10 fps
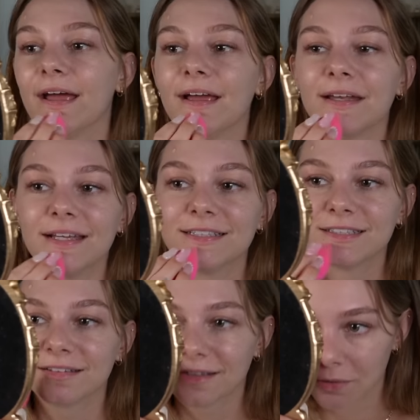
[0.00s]
And
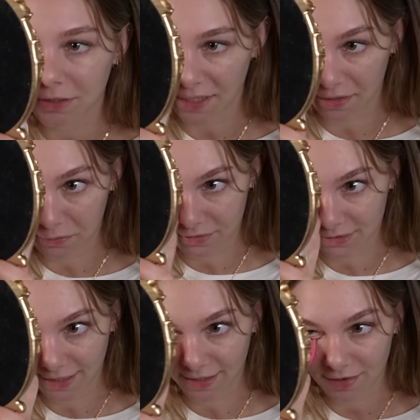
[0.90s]
instantly when Tyler
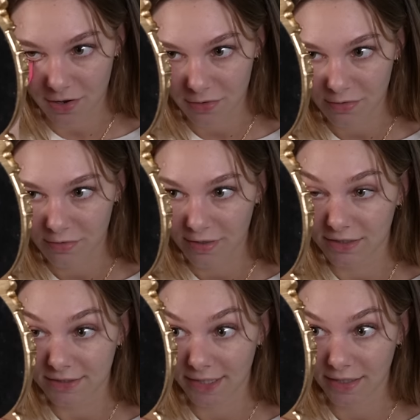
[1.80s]
was like, oh,
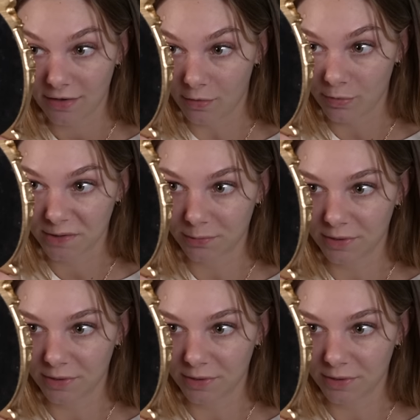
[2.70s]
it's like almost